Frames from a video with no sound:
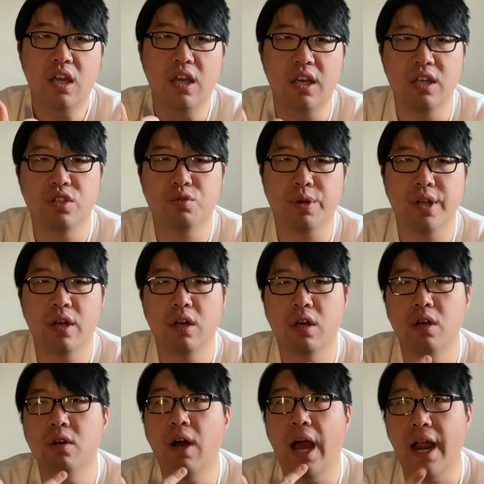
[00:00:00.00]

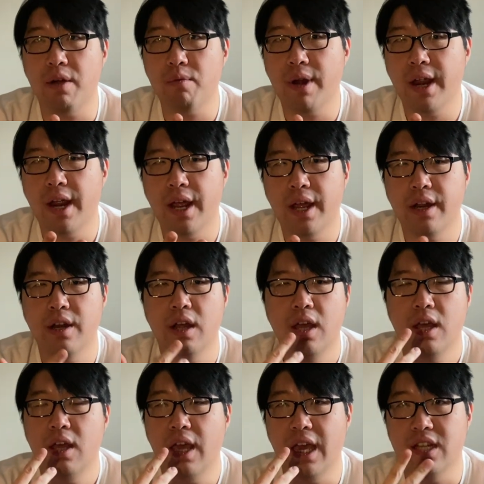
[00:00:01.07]
Israel, Iran,
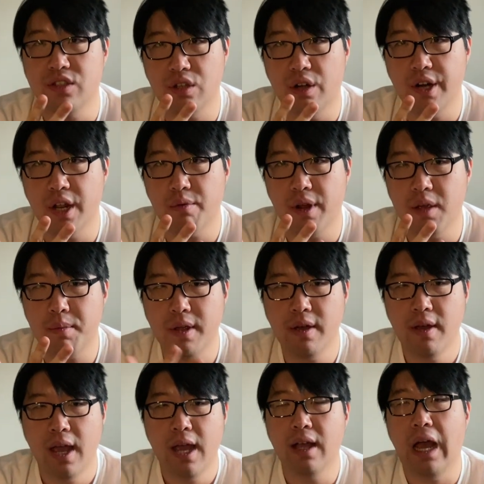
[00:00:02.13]
and Saudi
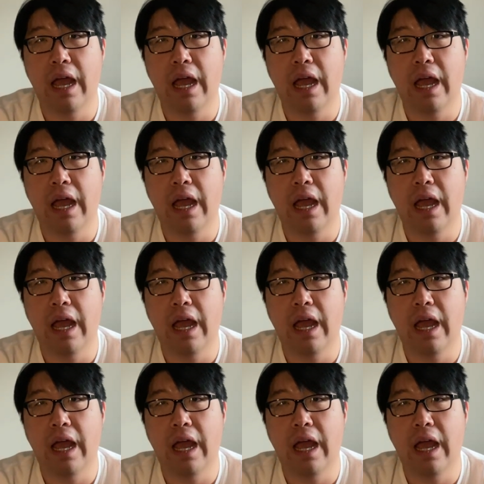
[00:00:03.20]
Arabia.